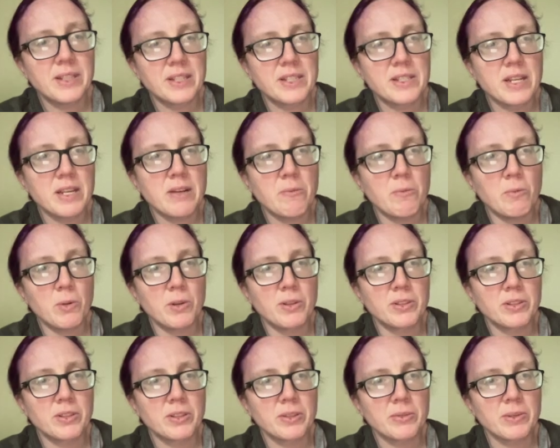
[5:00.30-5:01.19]
That's a
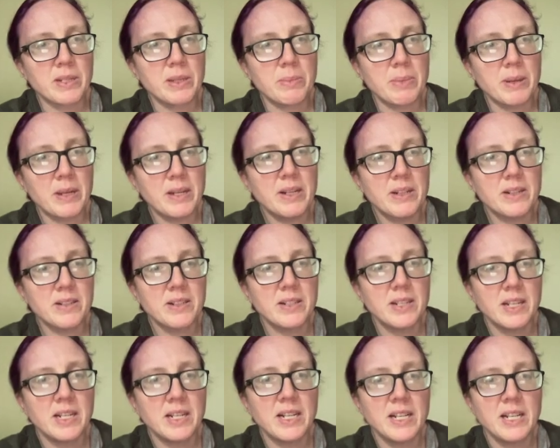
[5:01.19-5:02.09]
1-3 pair.
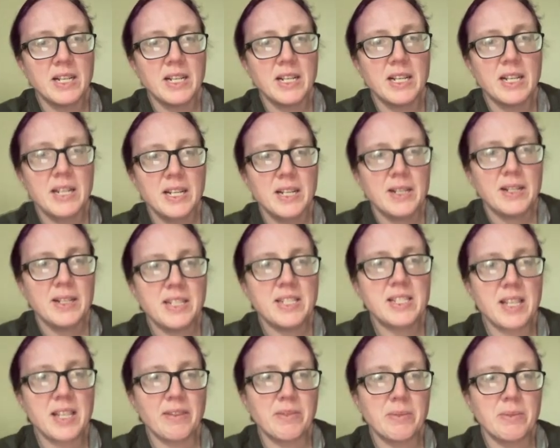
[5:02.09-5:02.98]

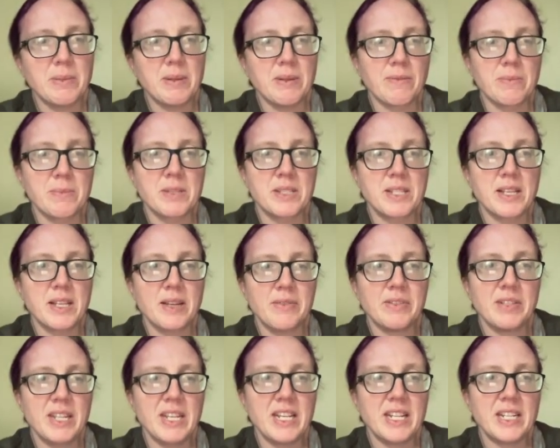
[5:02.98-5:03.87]
These have to be from
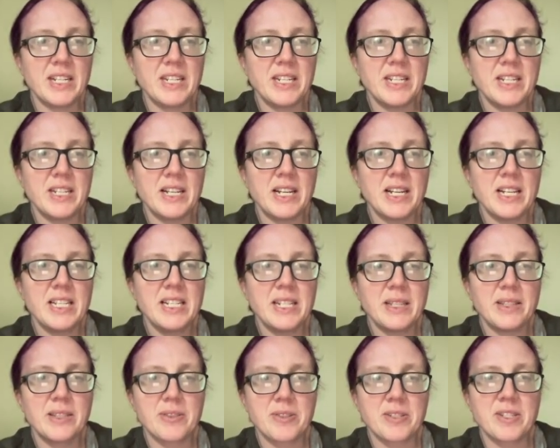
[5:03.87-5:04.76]
7, 8, and 9,
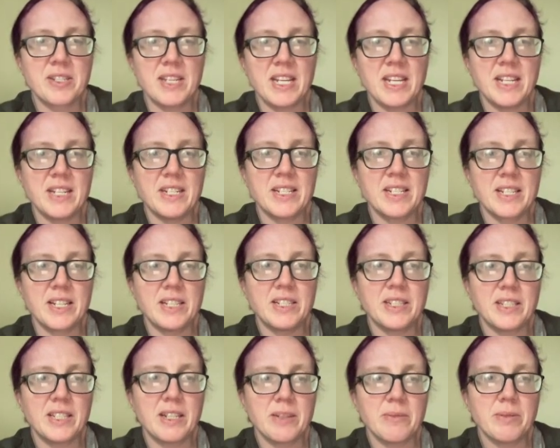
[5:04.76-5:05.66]
and there's an 8 and 9
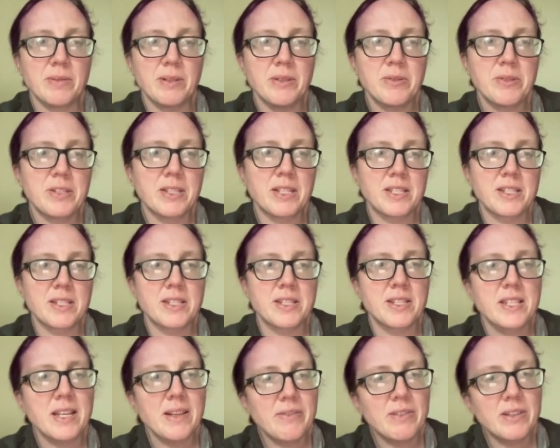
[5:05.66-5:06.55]
in that row, so that's a
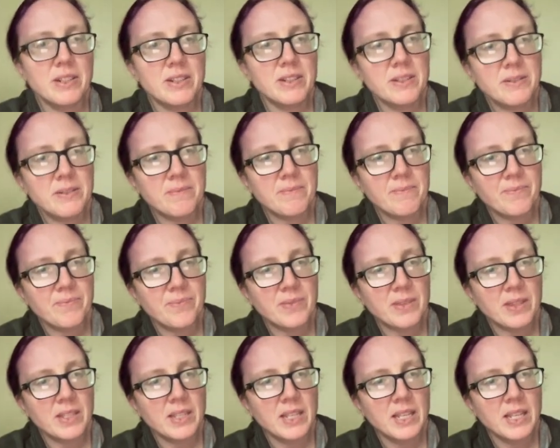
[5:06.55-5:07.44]
7.
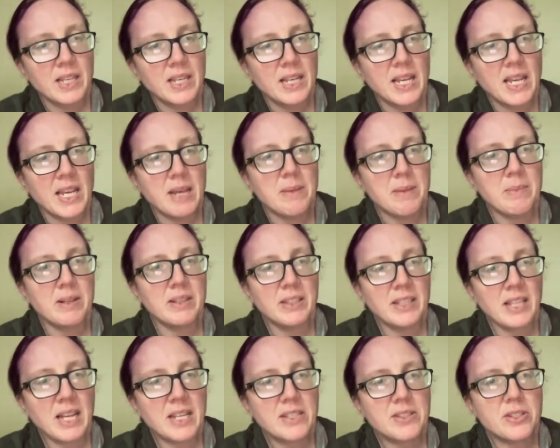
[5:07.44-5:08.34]
And my
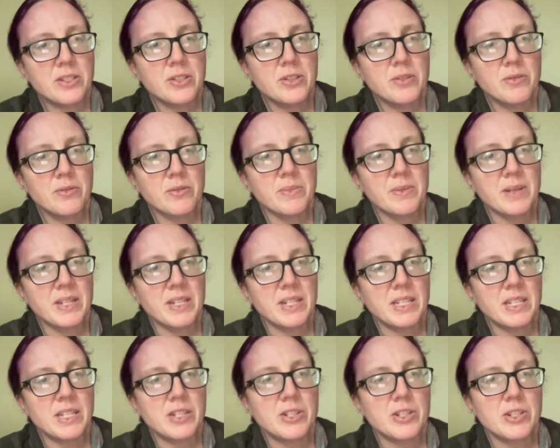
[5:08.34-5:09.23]
last two
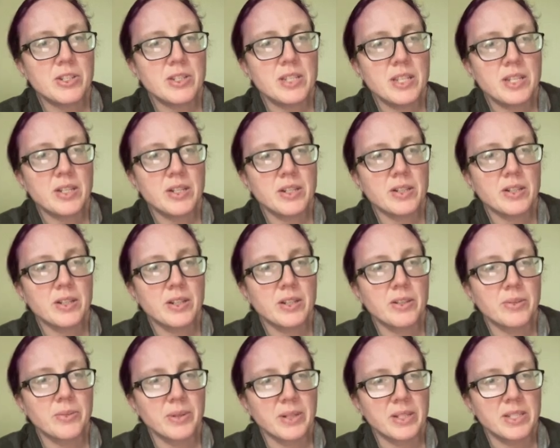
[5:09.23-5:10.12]
remaining digits here are
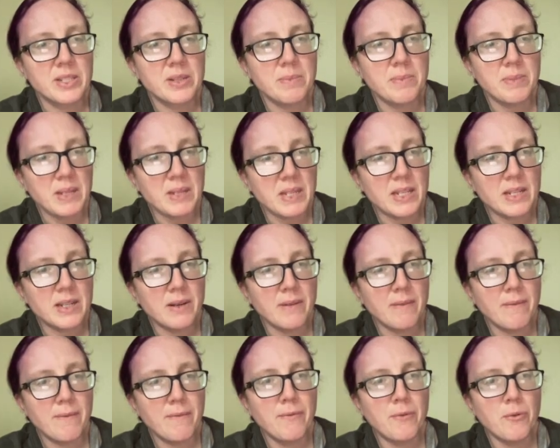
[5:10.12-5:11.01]
going to be
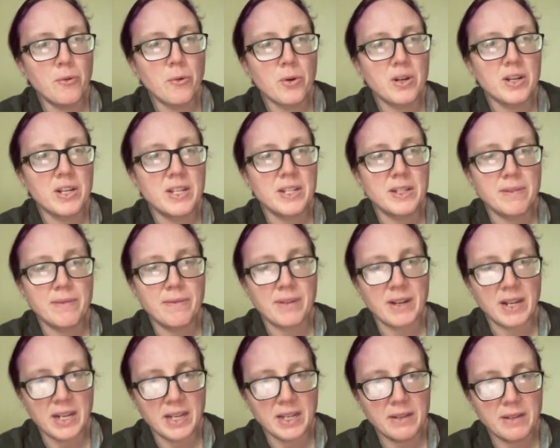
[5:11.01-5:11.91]
4 and
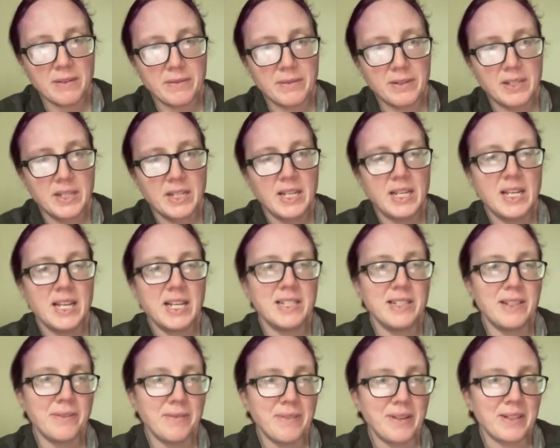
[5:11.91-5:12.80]
5.
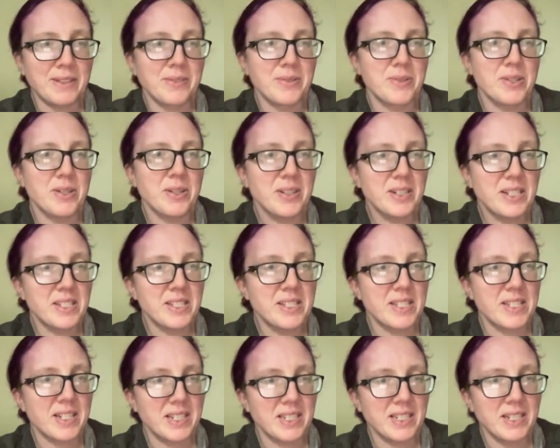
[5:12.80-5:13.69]
And in fact, those are
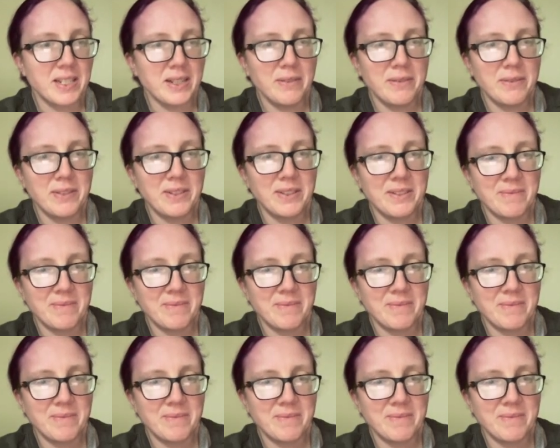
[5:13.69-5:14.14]
consecutive.